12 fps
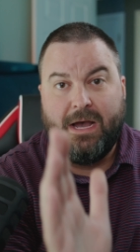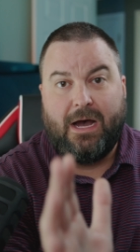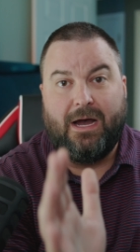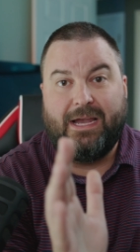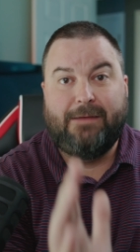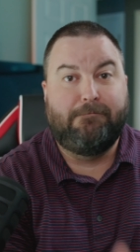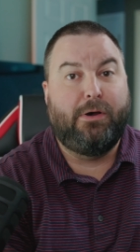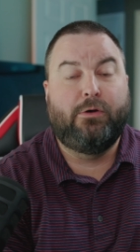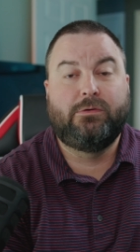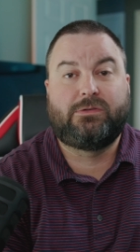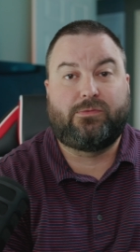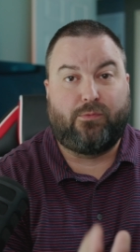uh, in
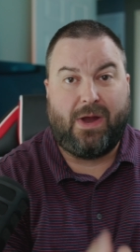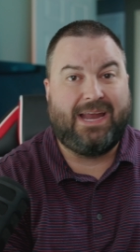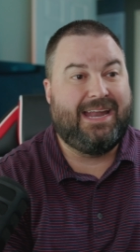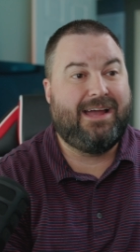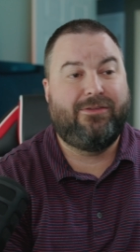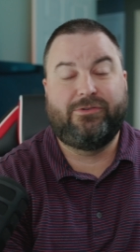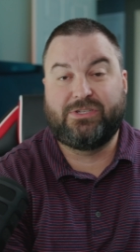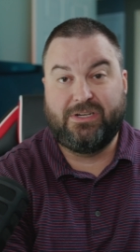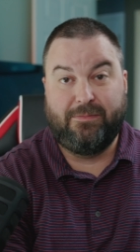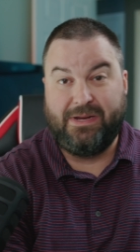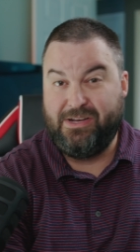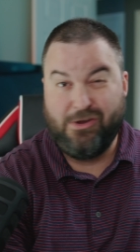post. Right now, there's going
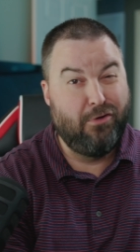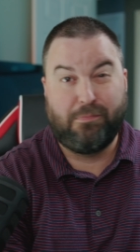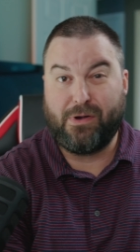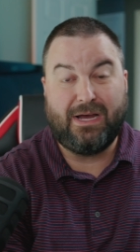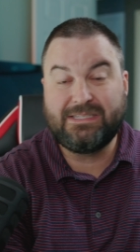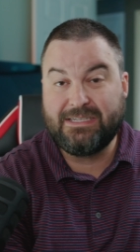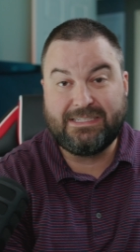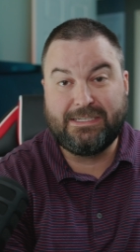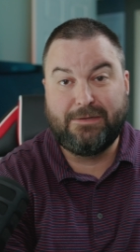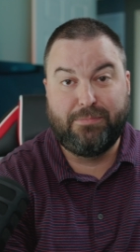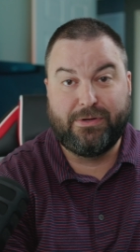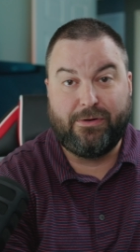to be no
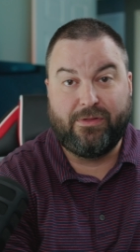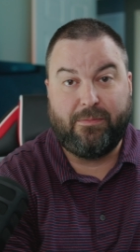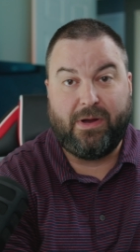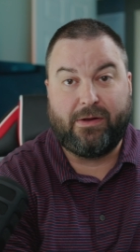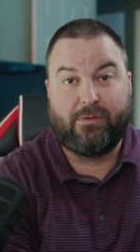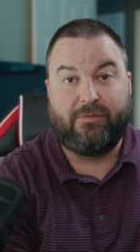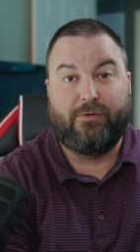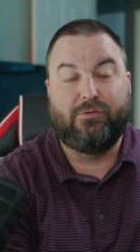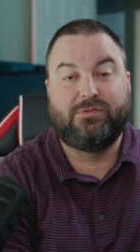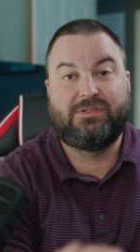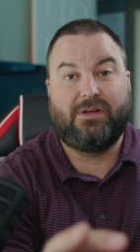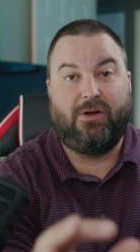processing put on the
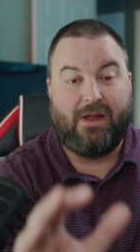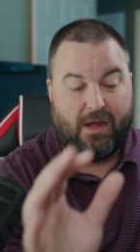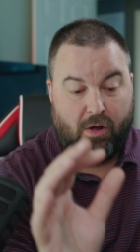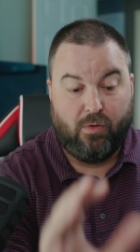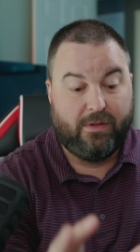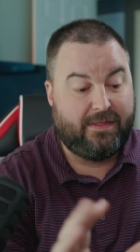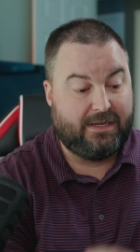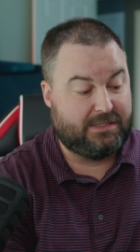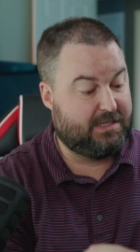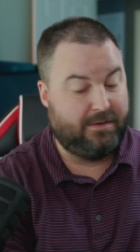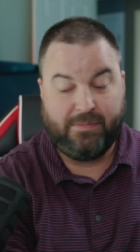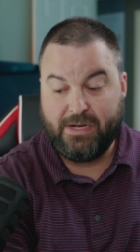microphones. The only thing
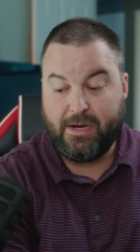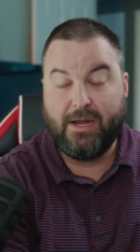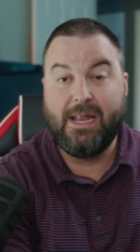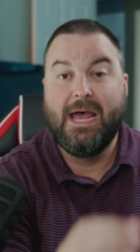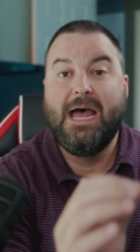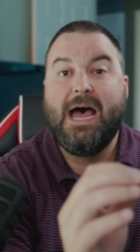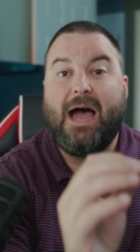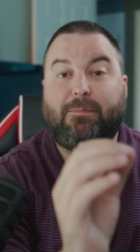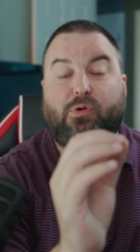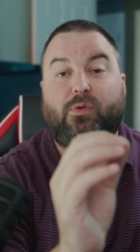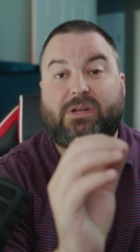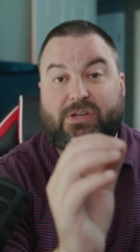that's going to be done,
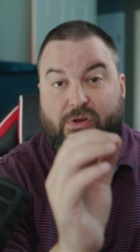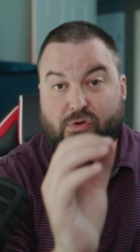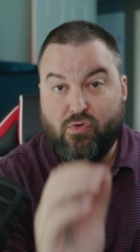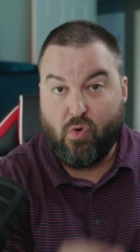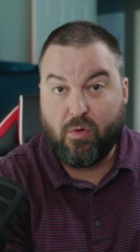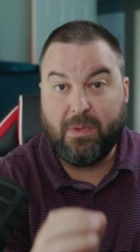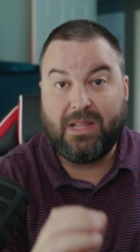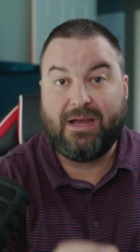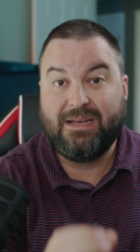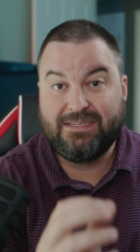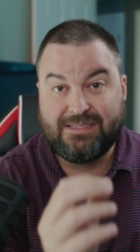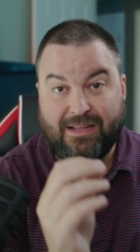I'm going to
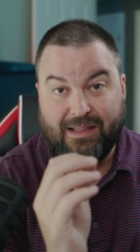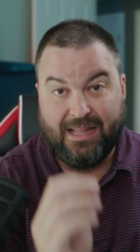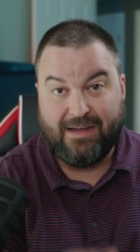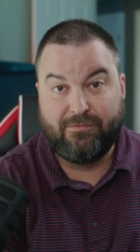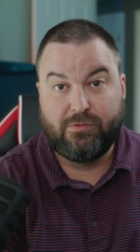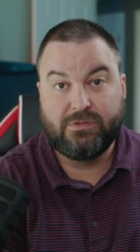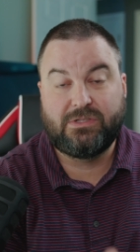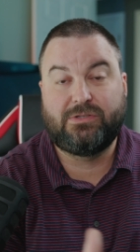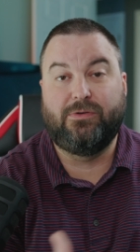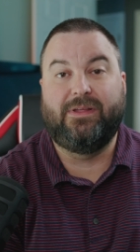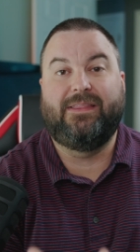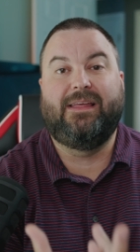normalize the levels
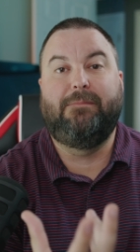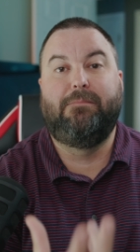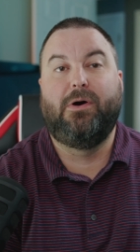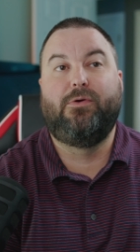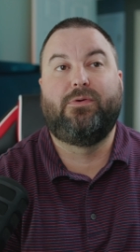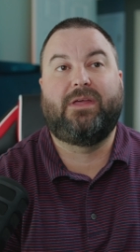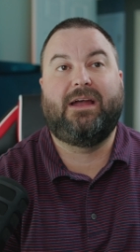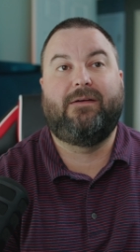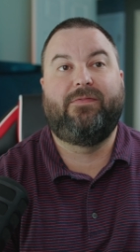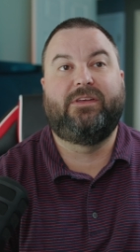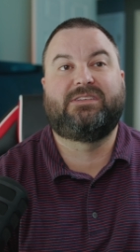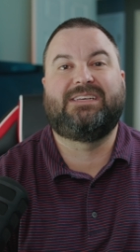so that they both
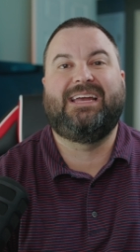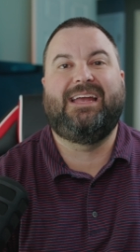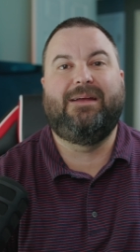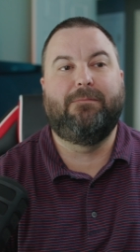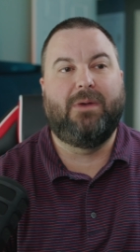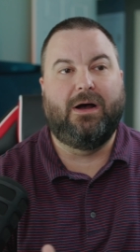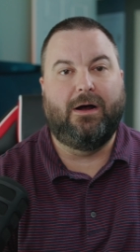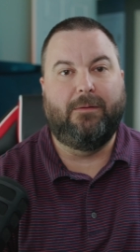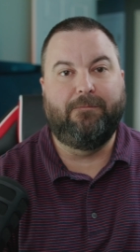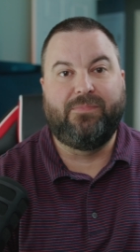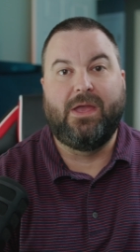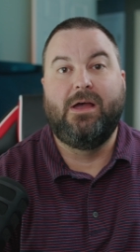have the same
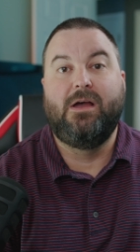um,